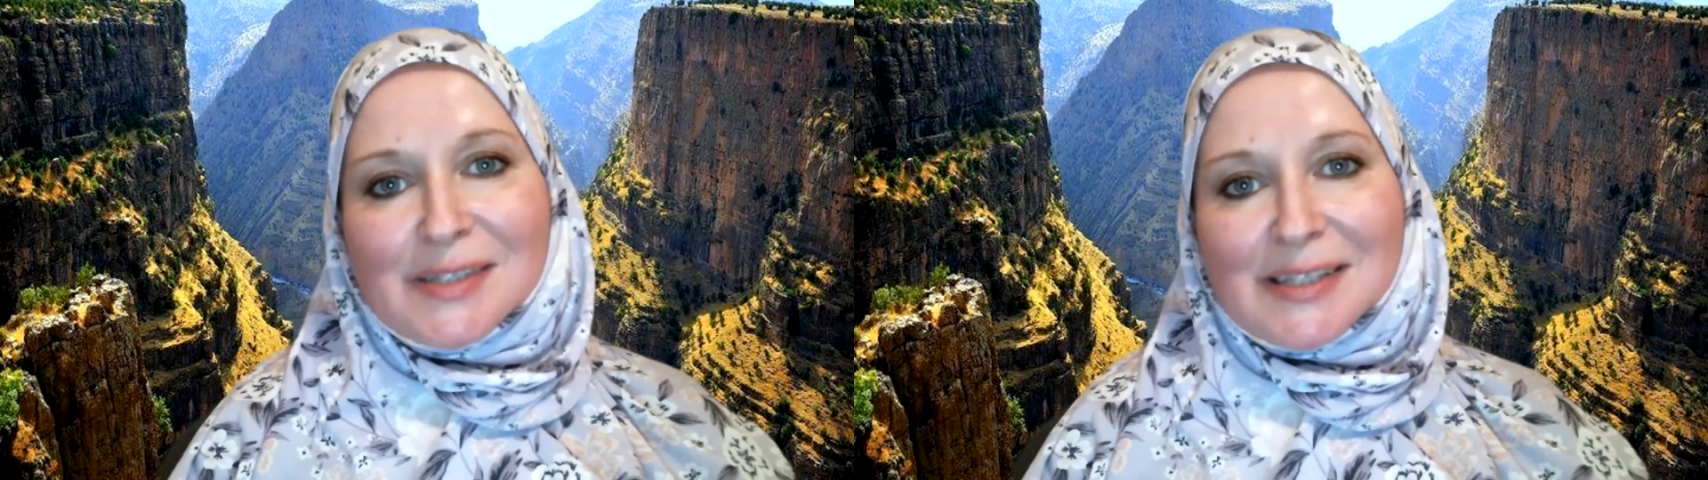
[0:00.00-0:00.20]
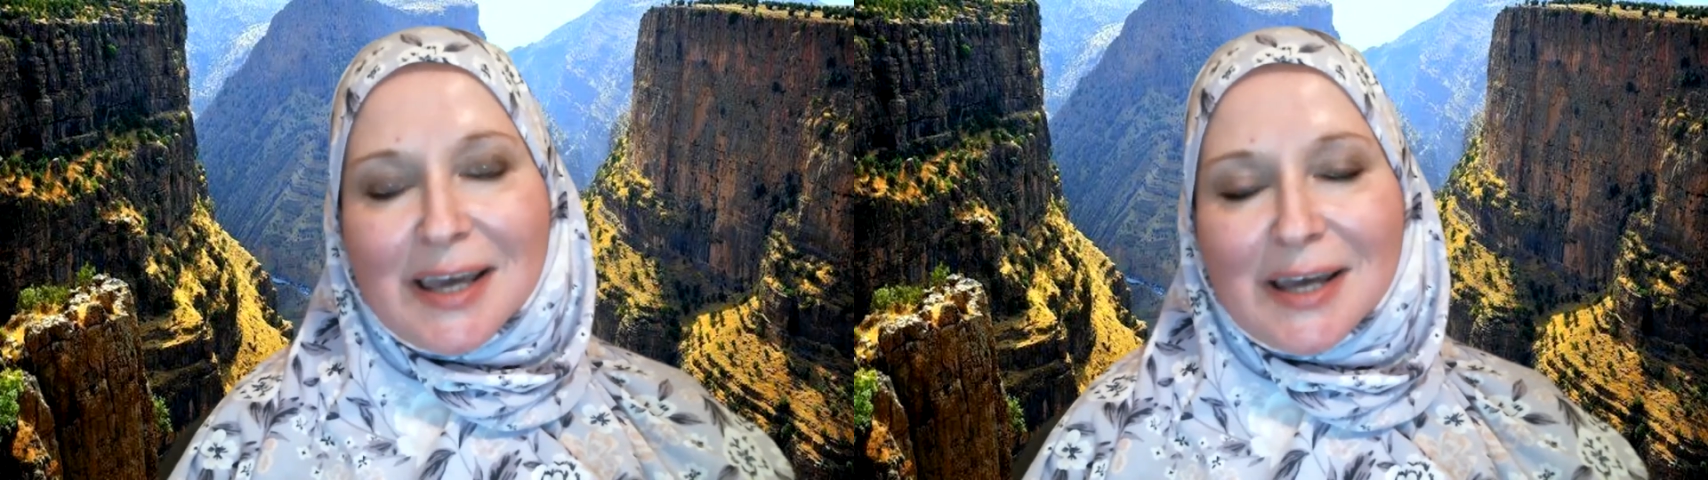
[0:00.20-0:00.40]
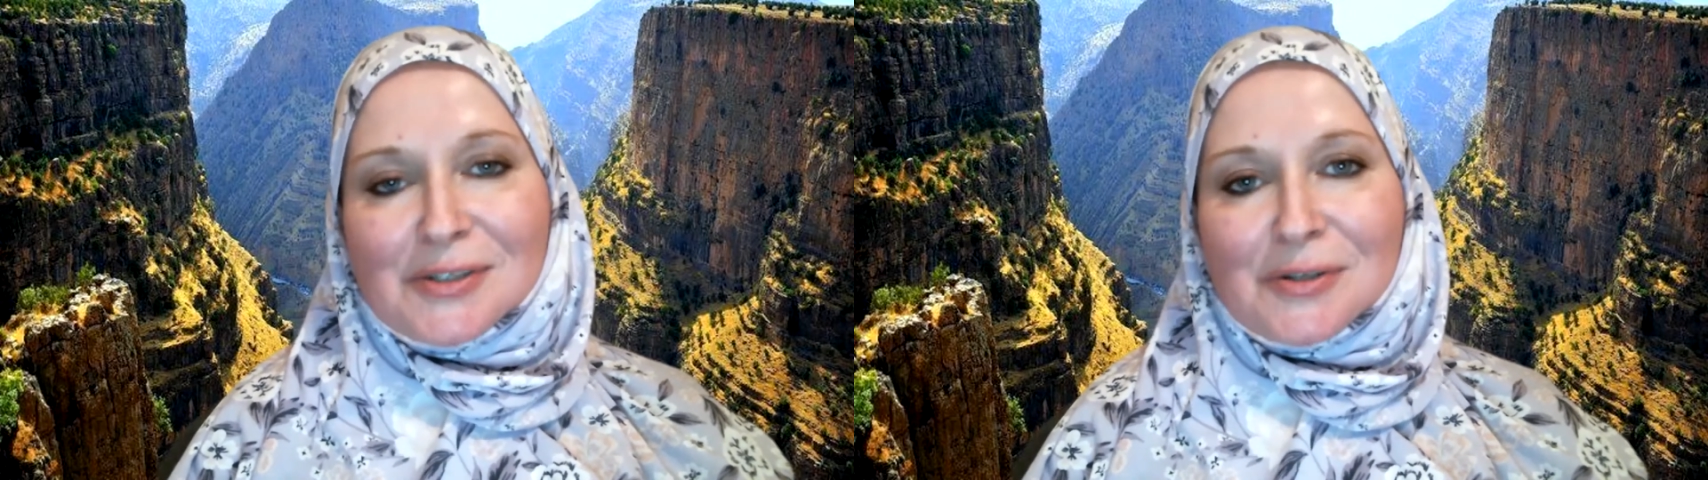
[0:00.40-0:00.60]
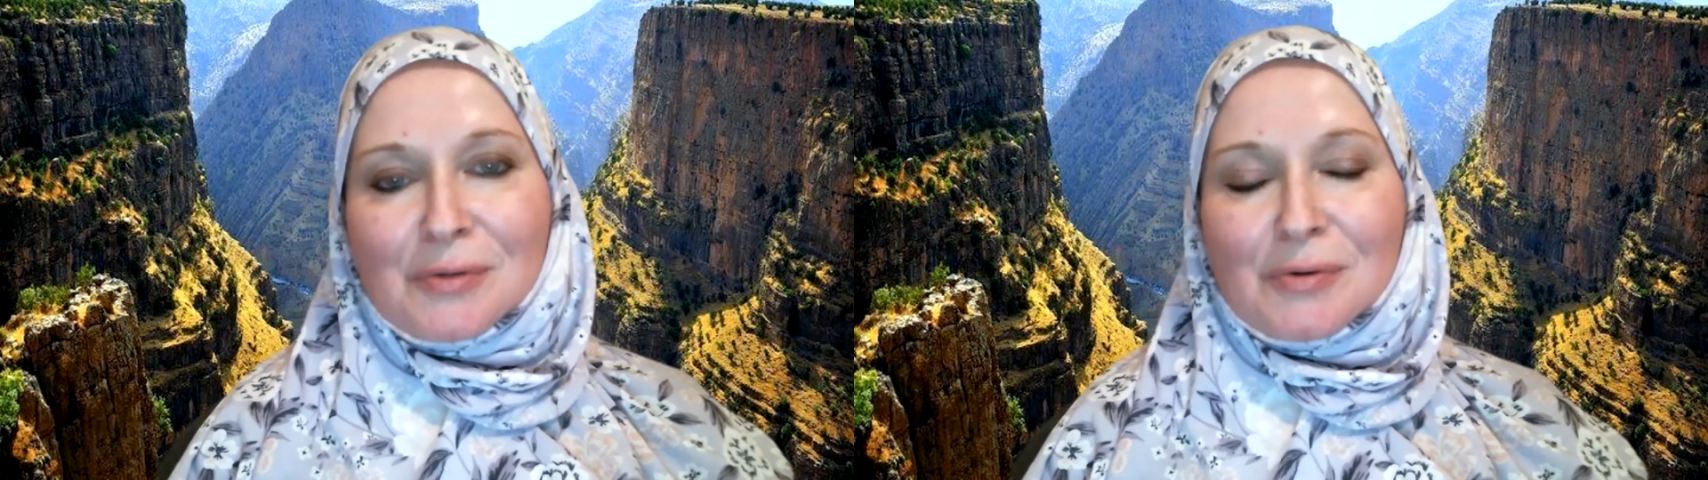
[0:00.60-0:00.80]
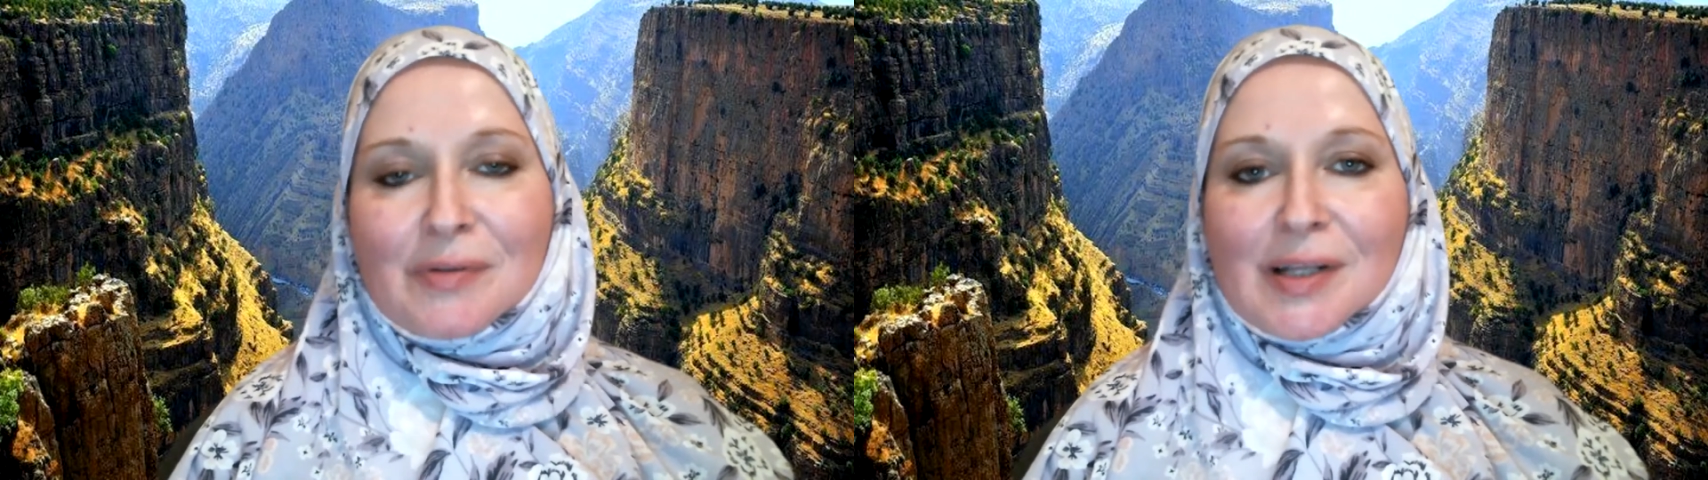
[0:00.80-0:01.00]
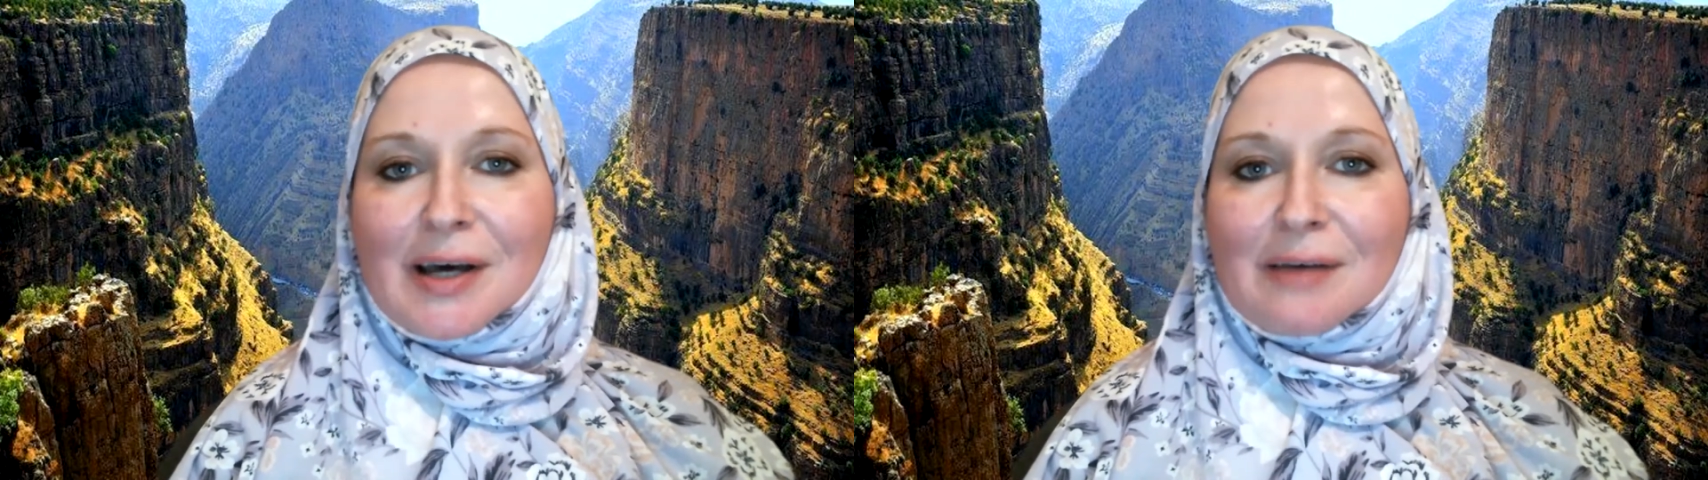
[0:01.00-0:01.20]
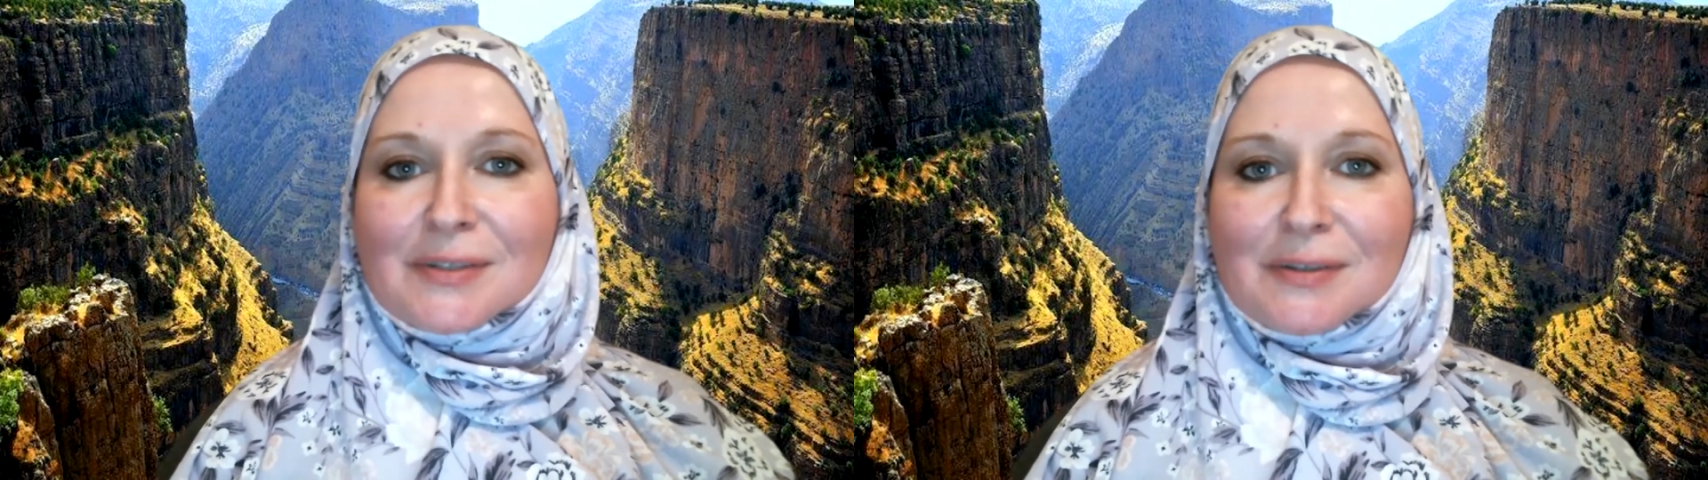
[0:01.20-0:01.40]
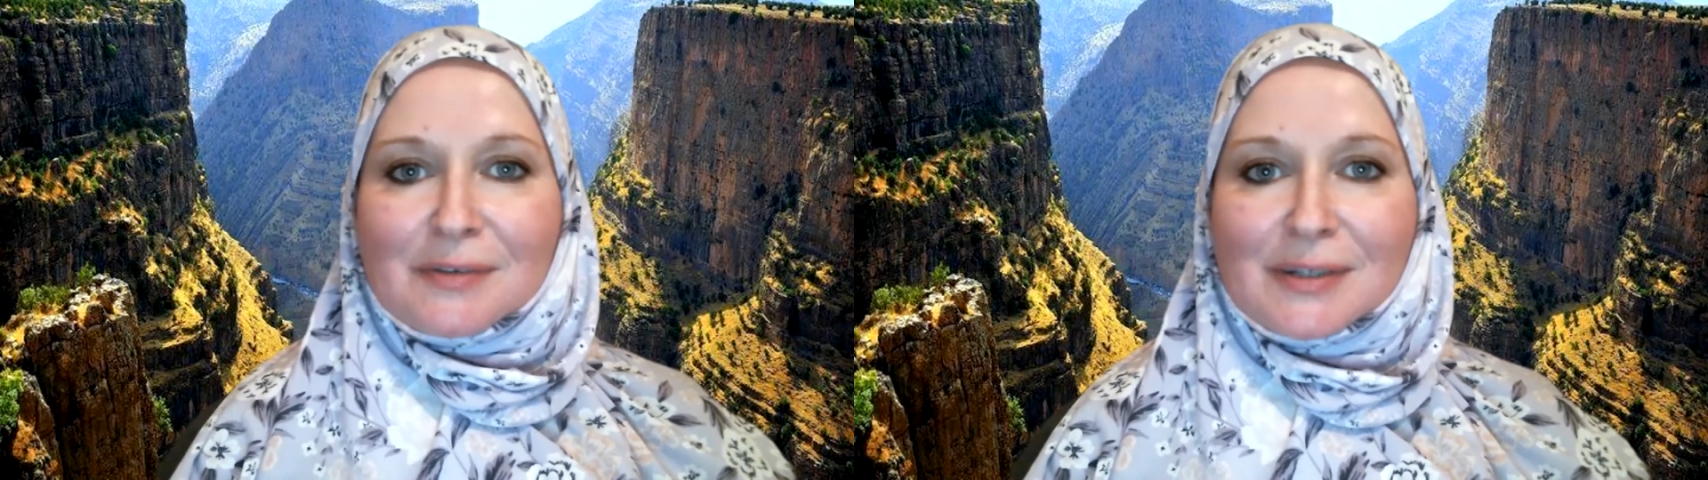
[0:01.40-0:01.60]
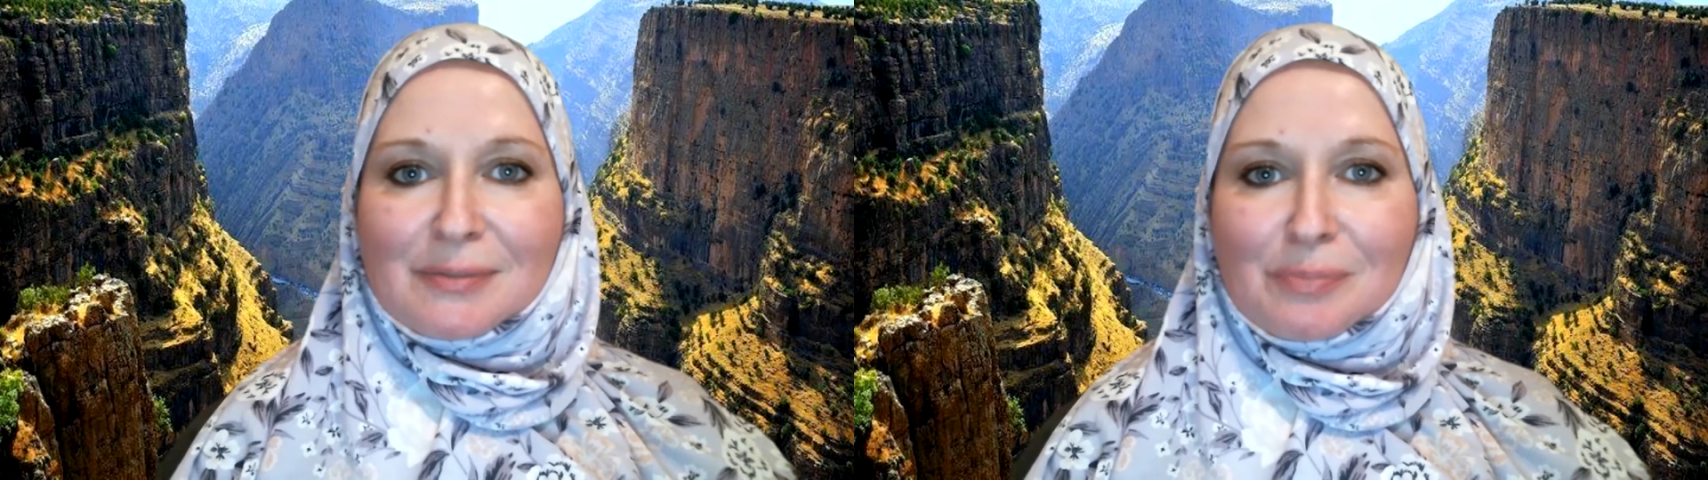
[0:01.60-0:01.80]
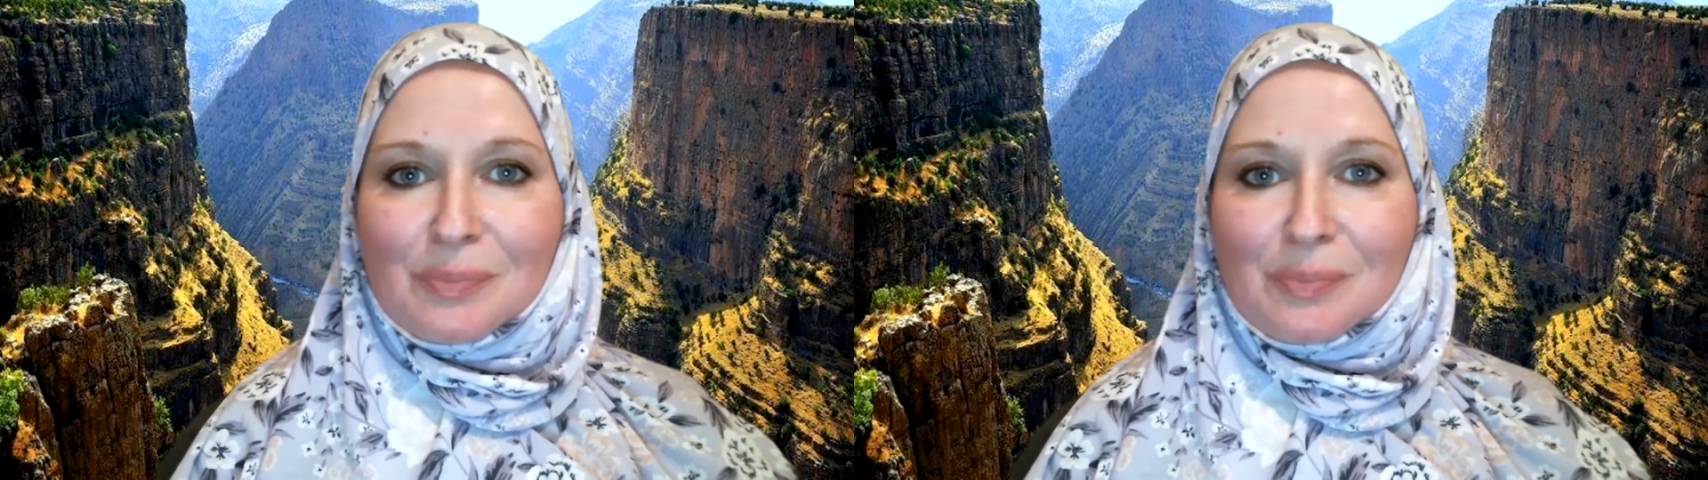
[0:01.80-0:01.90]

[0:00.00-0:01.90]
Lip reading: schedule, we will have different